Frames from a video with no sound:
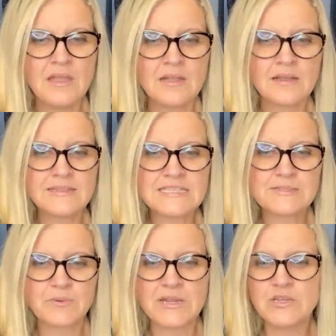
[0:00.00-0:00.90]
Got this
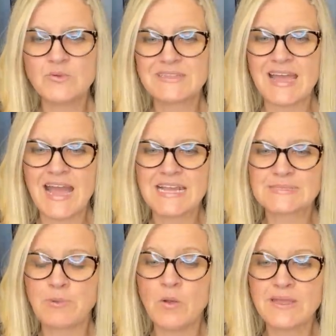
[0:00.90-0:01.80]
brand new with tags
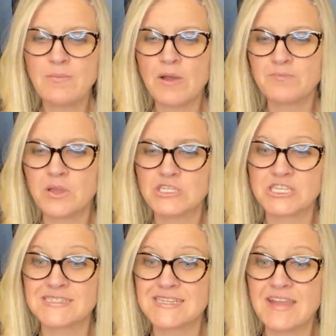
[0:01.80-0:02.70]
Pokemon plush
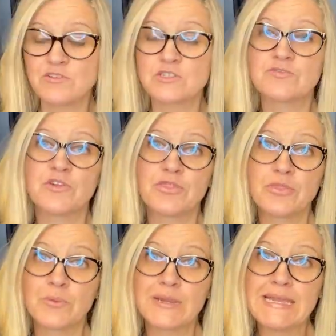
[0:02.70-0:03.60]
at Savers for
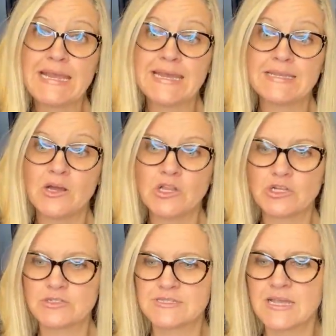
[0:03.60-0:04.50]
three
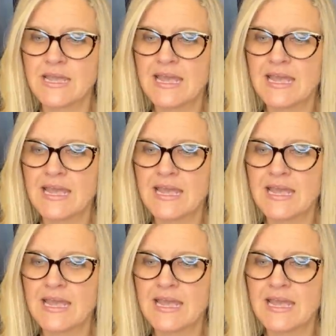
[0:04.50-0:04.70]
dollars.